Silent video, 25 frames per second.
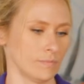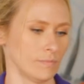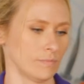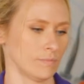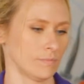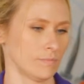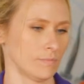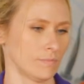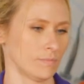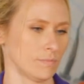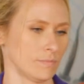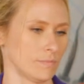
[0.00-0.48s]

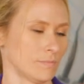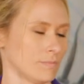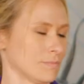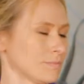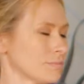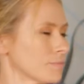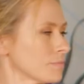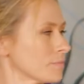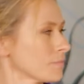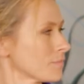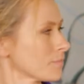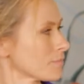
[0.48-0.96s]

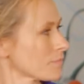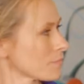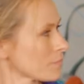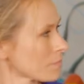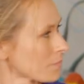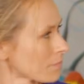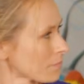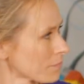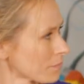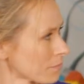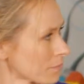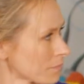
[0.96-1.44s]

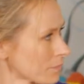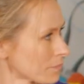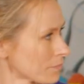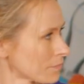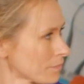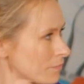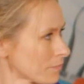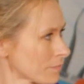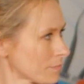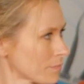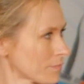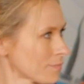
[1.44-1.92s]

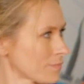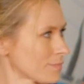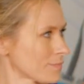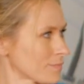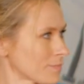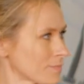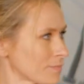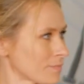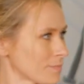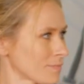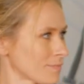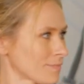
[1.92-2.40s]

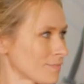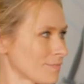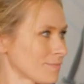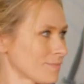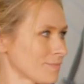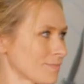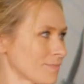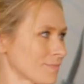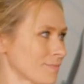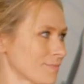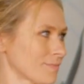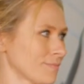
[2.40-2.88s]

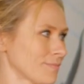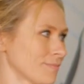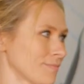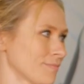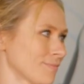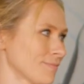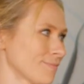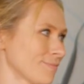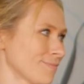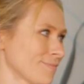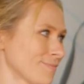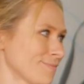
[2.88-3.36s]

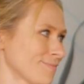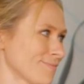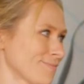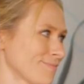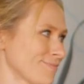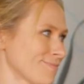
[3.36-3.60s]
(silent)